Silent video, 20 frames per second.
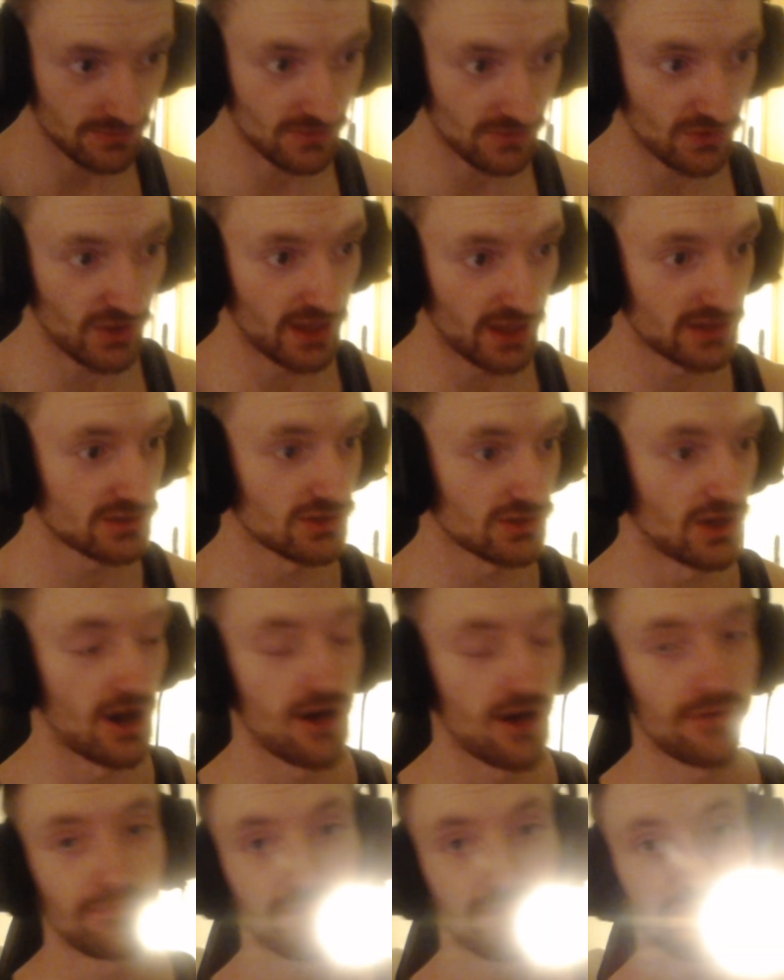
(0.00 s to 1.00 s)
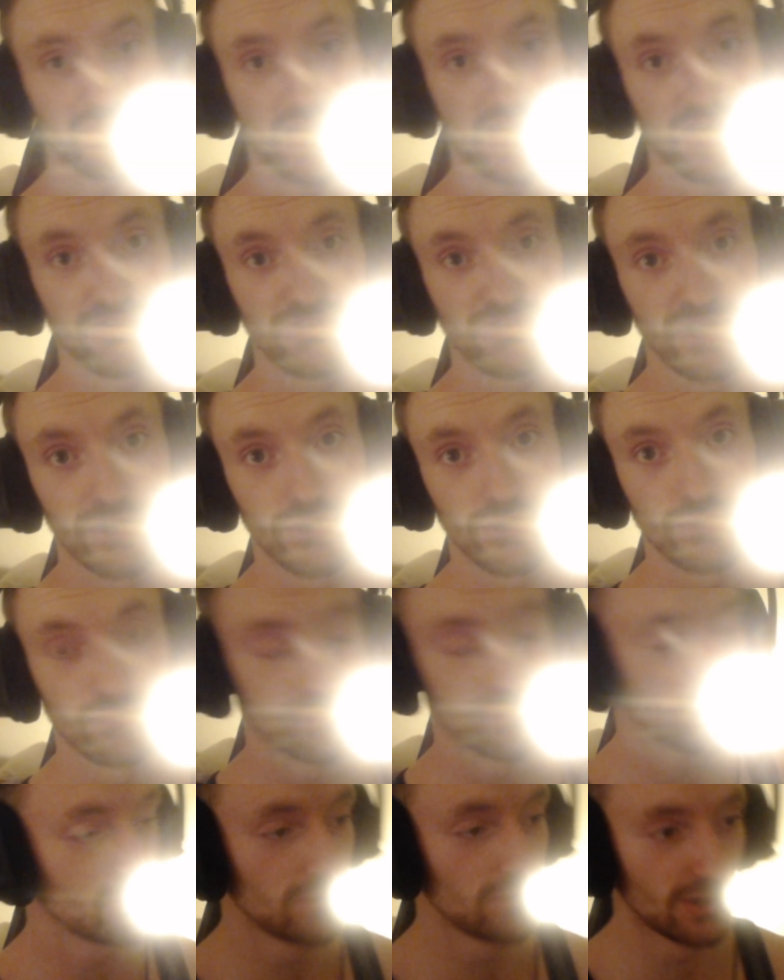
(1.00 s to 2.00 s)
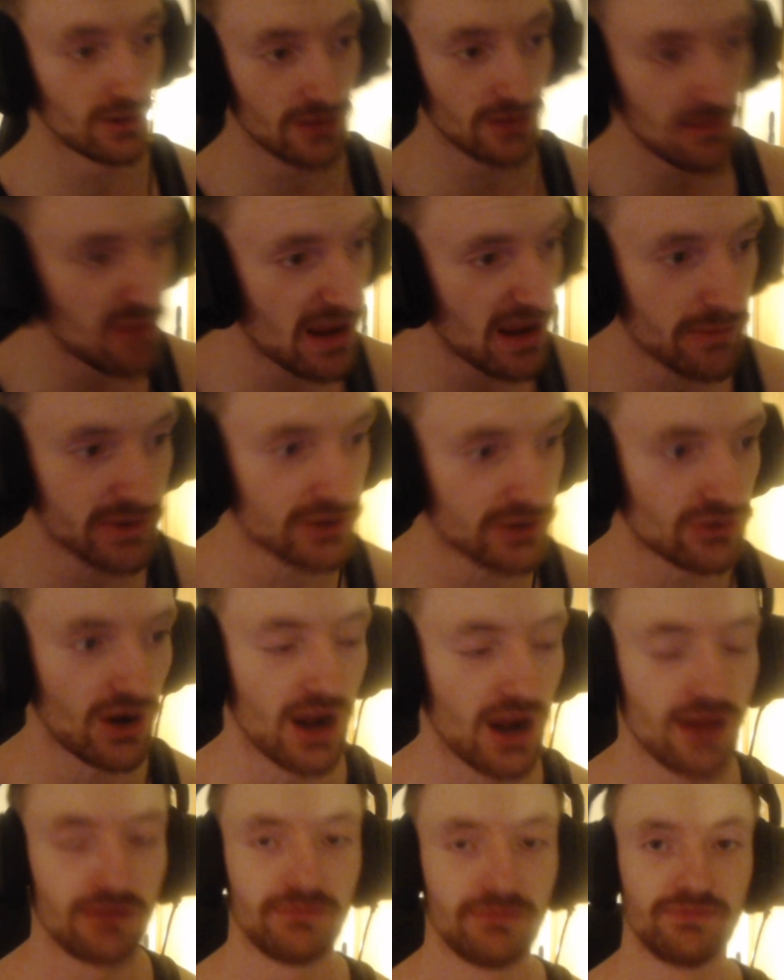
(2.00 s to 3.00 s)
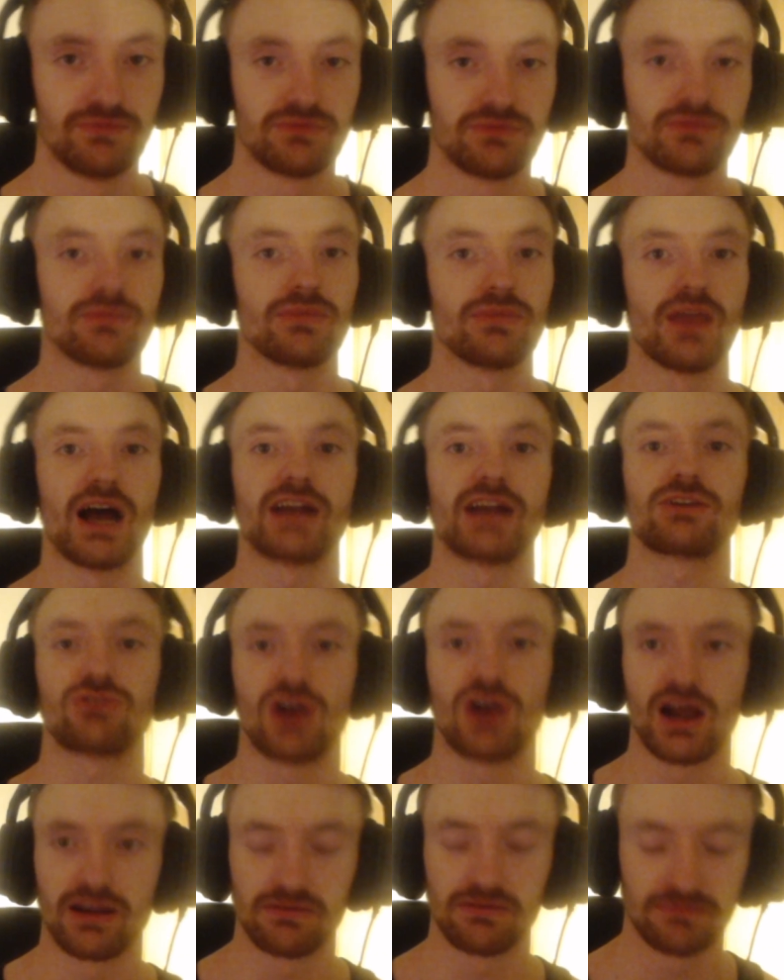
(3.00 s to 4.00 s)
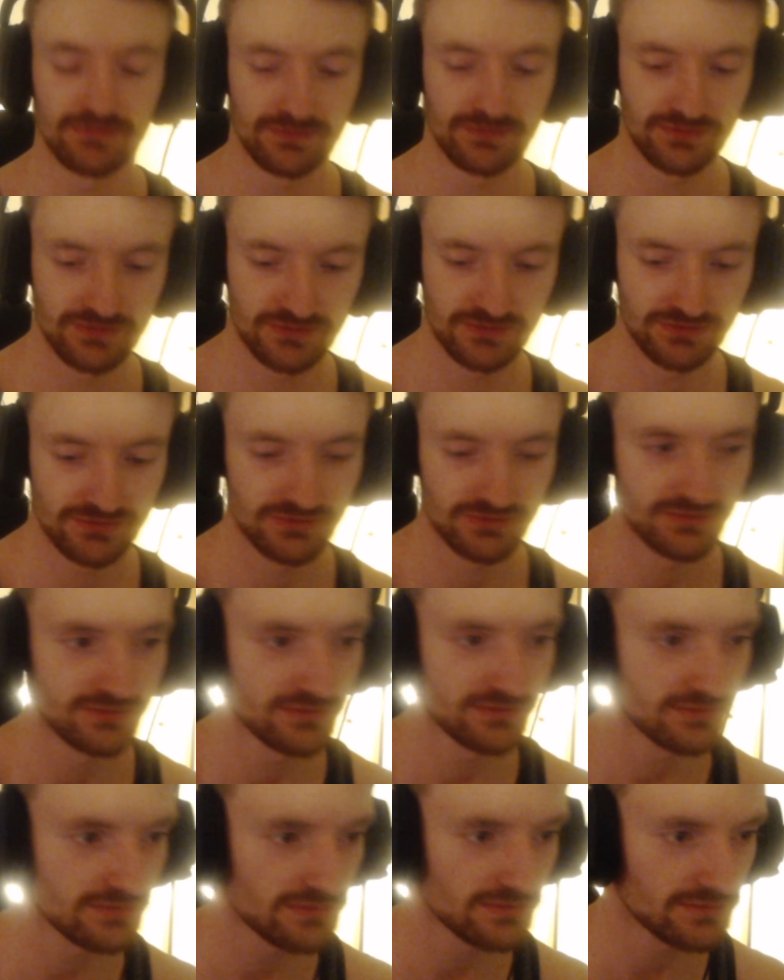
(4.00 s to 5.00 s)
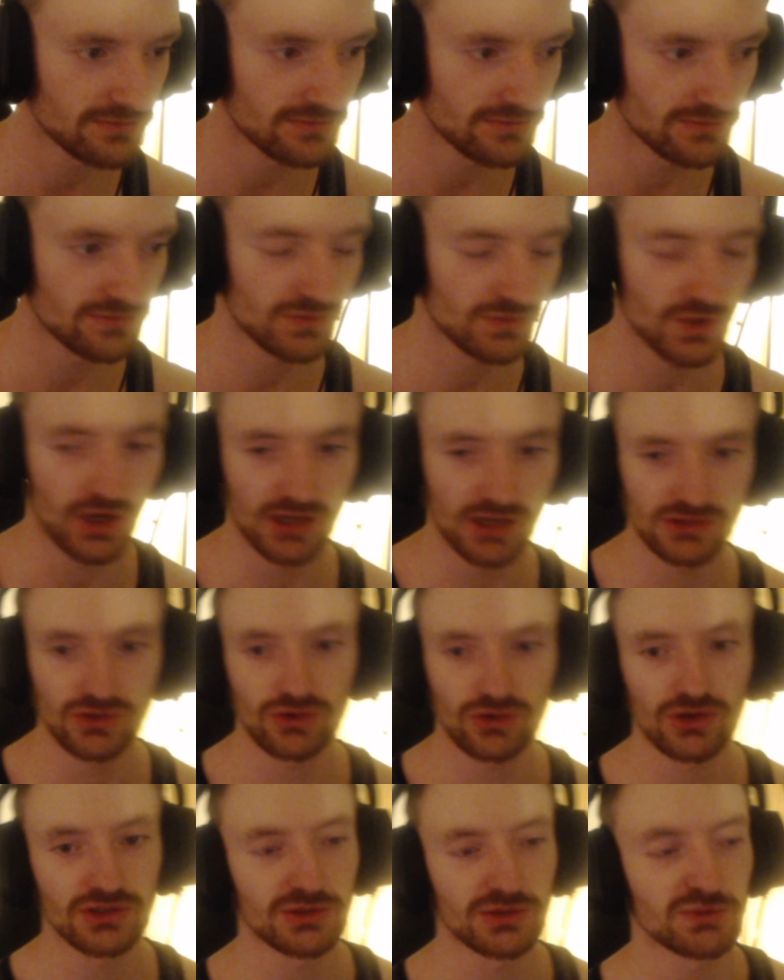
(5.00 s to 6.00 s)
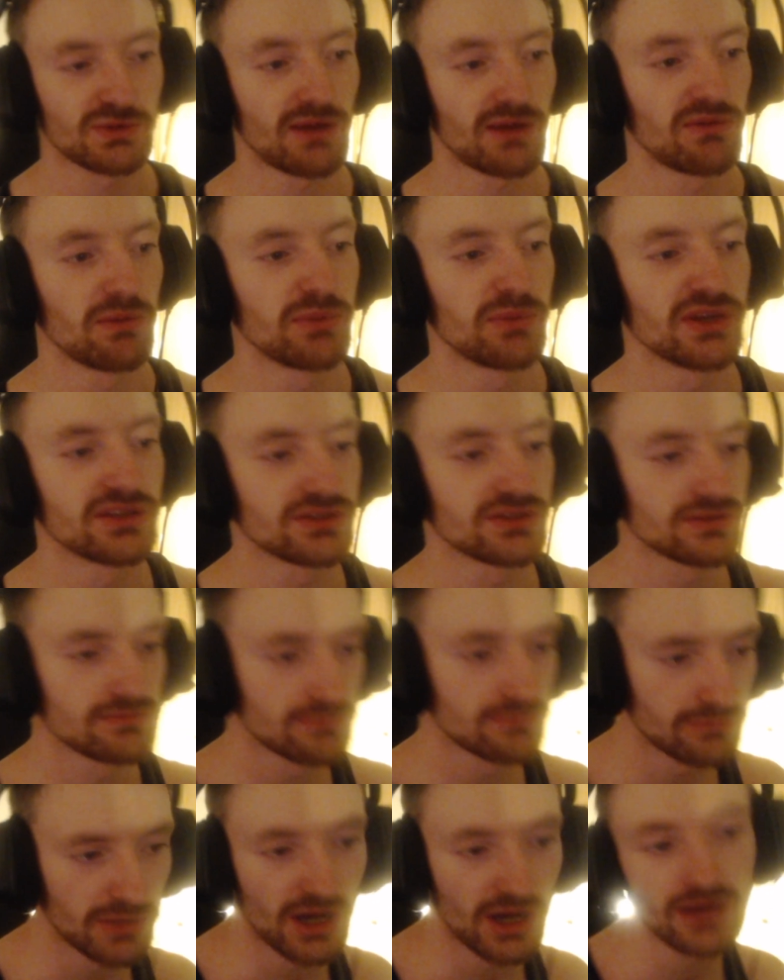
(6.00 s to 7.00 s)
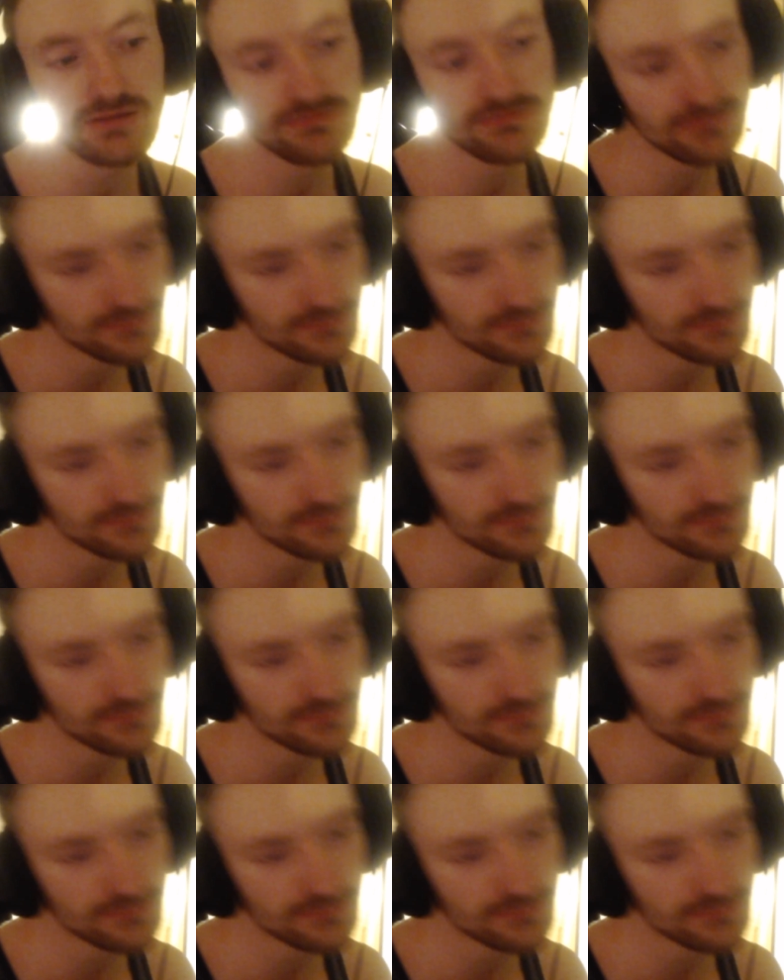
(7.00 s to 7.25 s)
That is all. How dare you? You literally made me cry. I cried. Also, go subscribe to Beats. Bye.